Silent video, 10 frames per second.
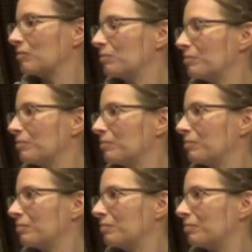
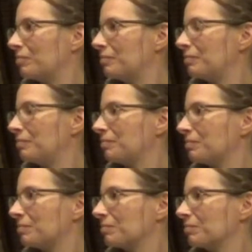
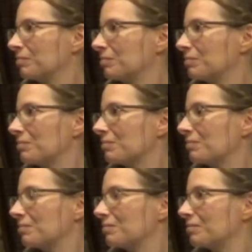
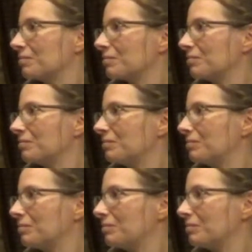
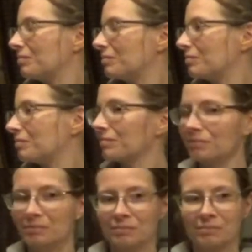
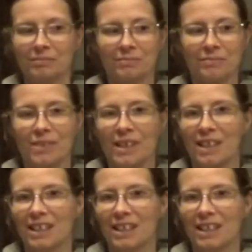(silent)